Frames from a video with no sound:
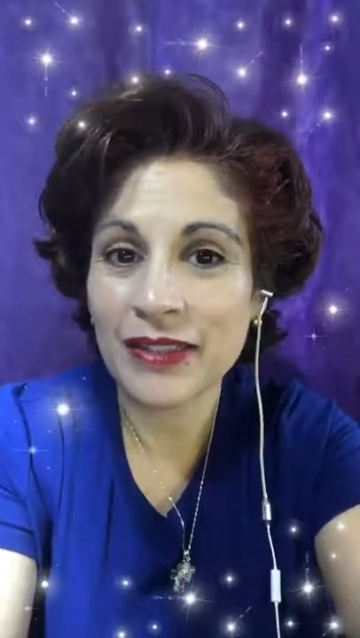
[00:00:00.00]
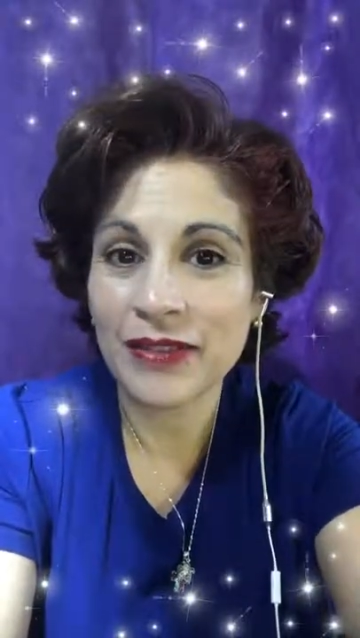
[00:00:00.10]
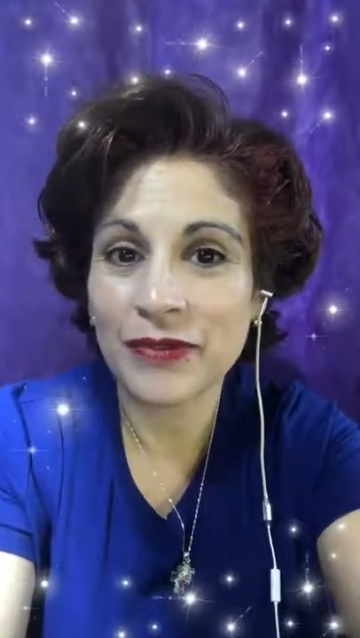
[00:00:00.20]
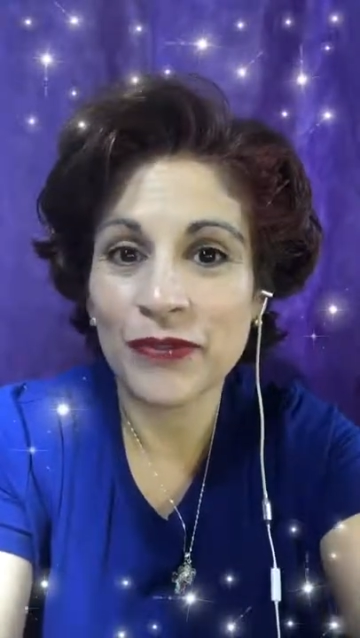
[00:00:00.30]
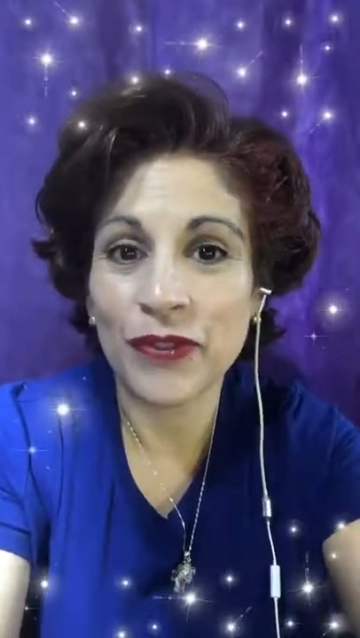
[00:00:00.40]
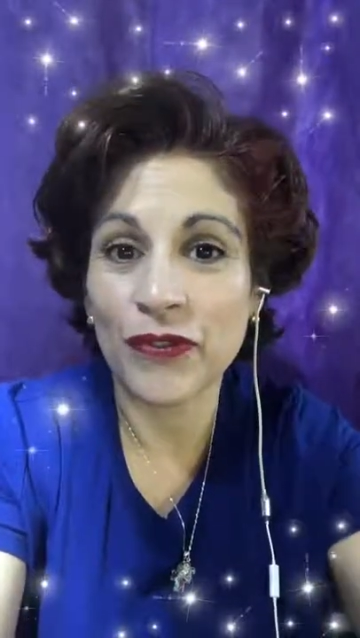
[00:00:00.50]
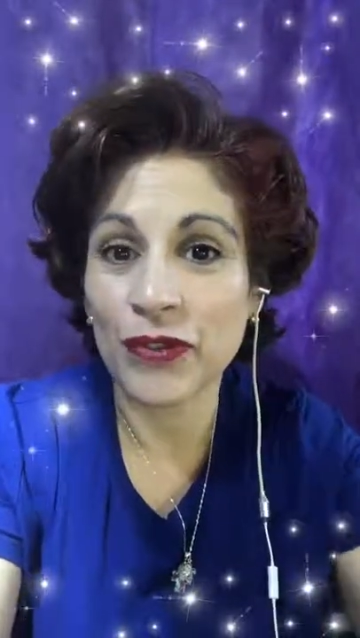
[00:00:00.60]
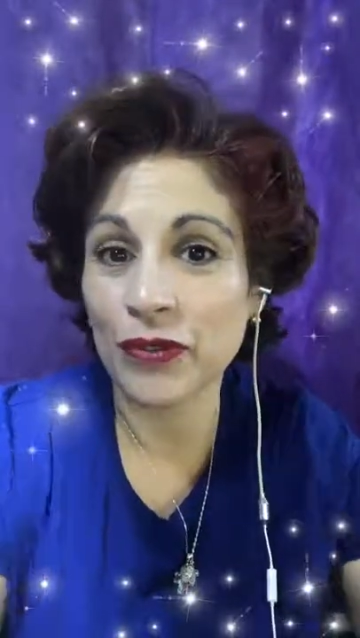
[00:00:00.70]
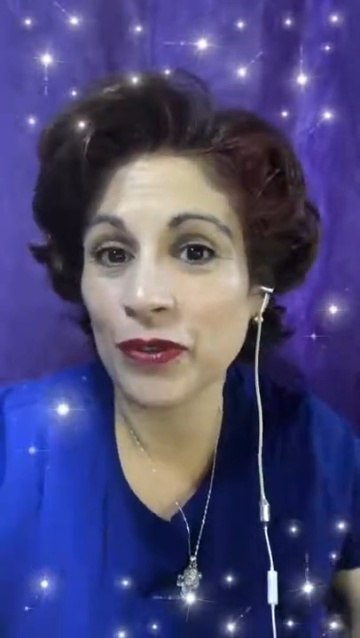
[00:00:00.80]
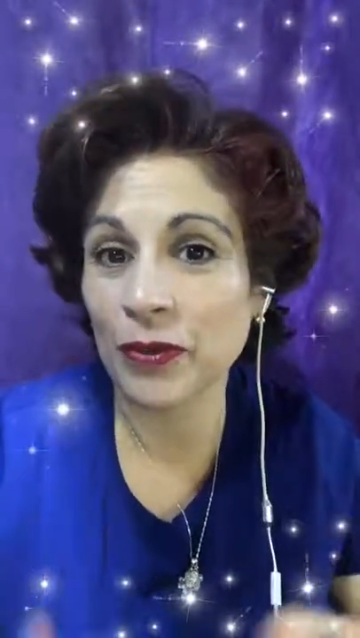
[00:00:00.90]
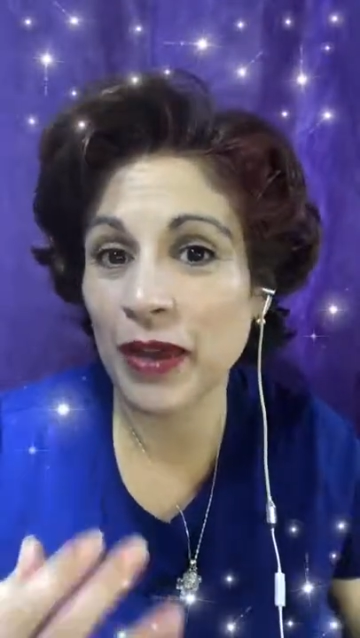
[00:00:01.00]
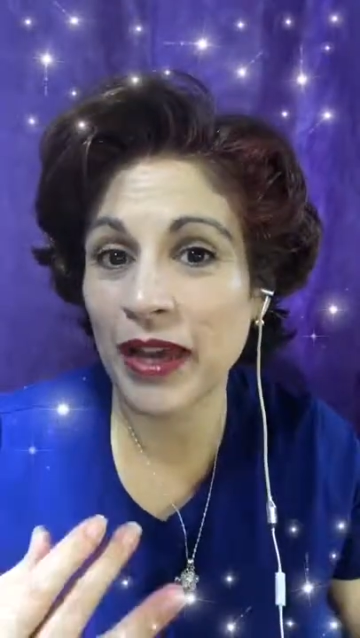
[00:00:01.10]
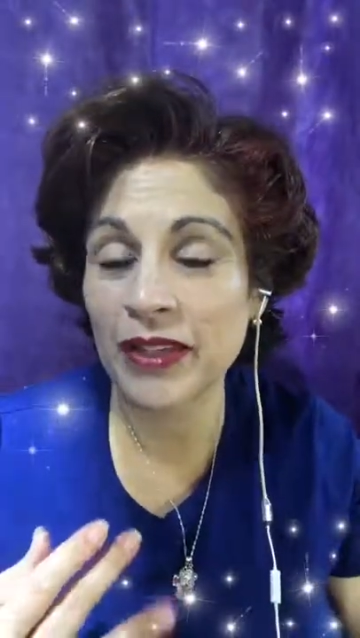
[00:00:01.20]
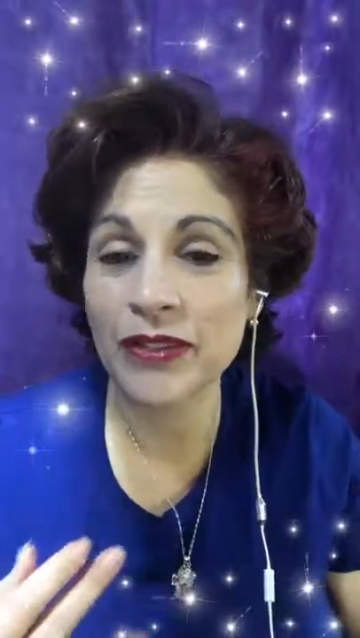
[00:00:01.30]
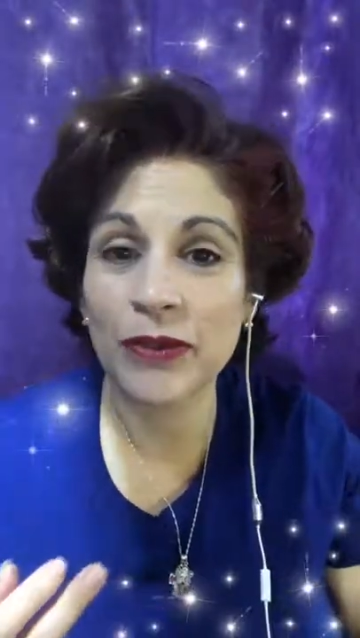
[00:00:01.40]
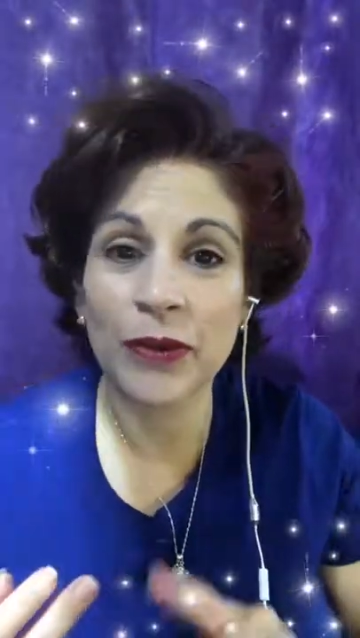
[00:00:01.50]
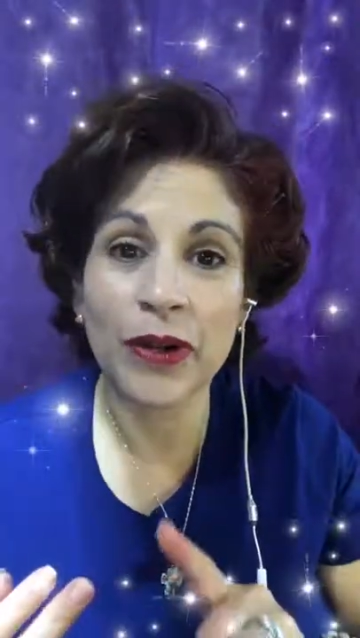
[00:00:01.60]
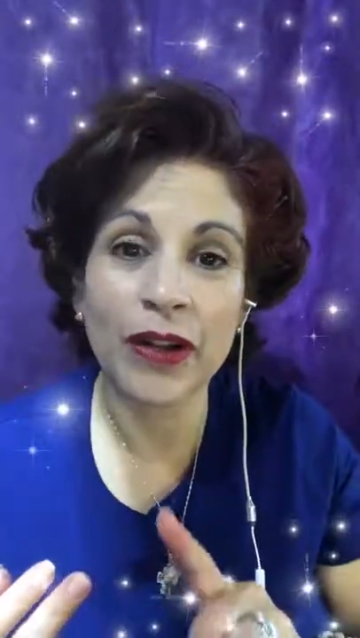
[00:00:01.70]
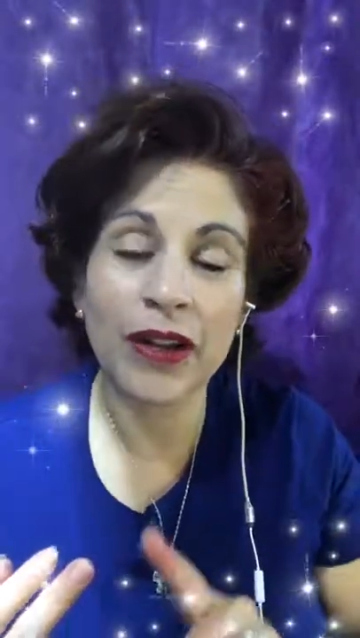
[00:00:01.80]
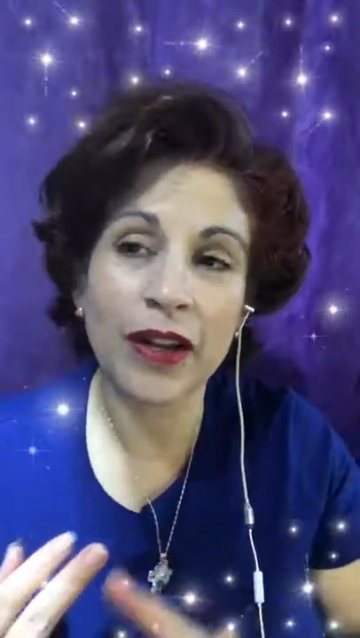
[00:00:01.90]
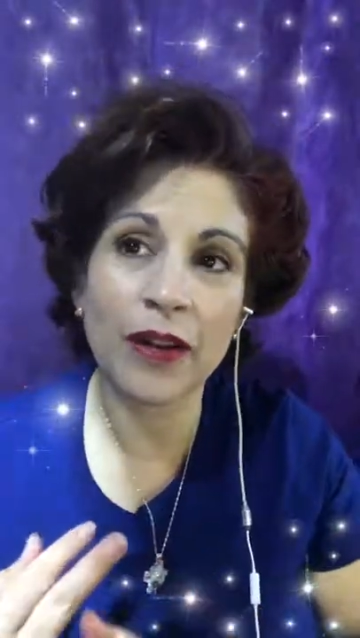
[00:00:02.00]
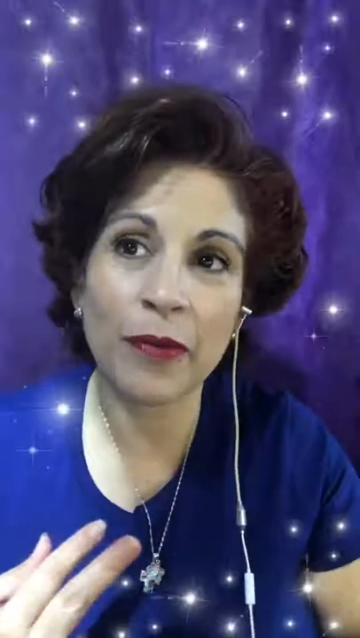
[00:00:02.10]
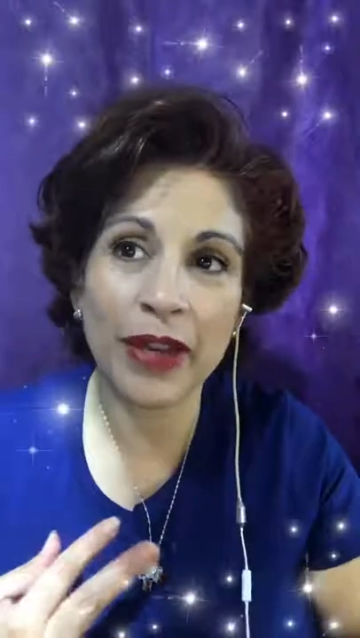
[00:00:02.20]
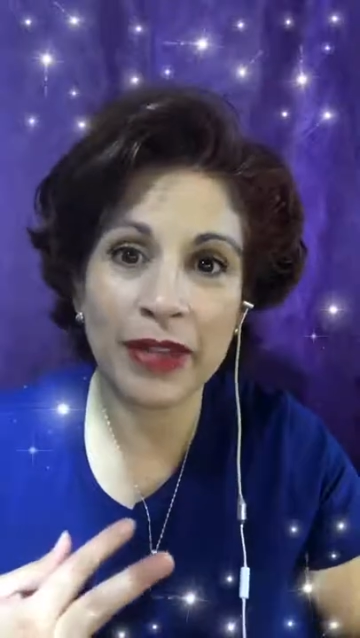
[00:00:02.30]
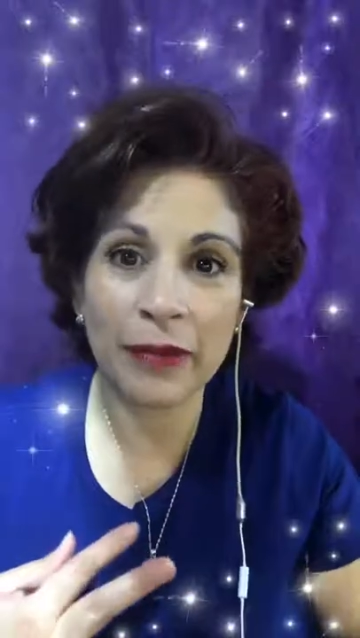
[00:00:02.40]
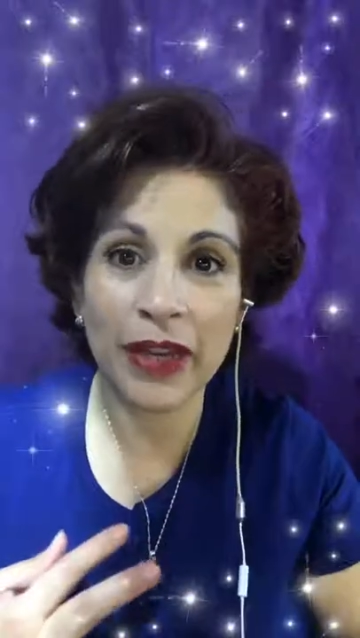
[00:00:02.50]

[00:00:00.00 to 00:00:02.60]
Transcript: for a funeral mass or a wedding mass